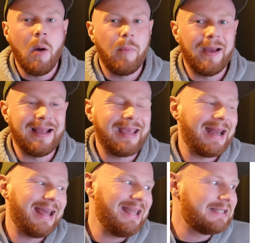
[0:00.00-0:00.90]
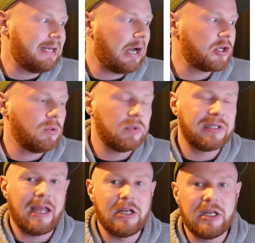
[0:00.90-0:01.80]
but again at international
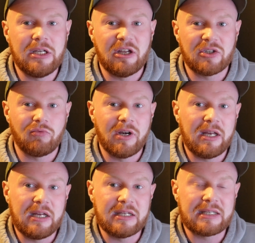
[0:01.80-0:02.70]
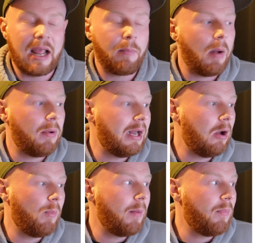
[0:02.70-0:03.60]
stage he does really need to step up a
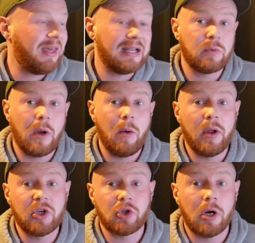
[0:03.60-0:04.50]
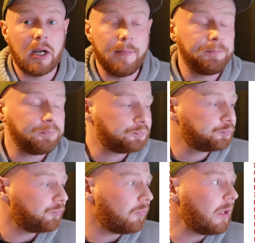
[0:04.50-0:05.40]
little bit, but that is where we're struggling.
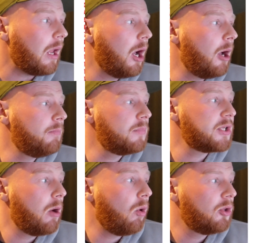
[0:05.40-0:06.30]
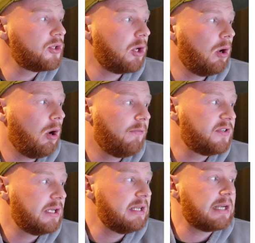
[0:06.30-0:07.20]
So onto
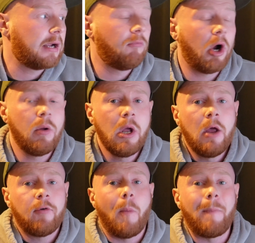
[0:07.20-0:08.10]
obviously your second row, we've got